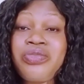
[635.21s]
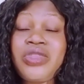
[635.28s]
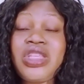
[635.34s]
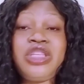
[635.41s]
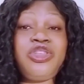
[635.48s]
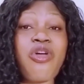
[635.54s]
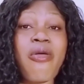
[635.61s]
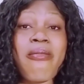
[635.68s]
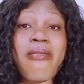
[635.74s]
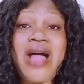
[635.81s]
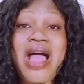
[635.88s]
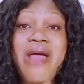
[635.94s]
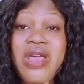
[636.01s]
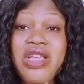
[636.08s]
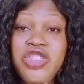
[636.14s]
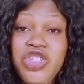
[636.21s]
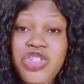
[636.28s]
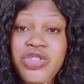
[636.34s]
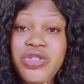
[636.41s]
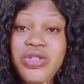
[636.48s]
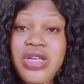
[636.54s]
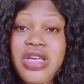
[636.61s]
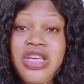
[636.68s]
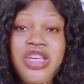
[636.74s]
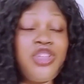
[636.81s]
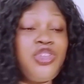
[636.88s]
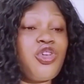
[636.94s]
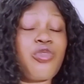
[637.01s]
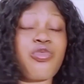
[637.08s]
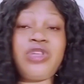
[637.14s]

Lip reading: in your marriage, in your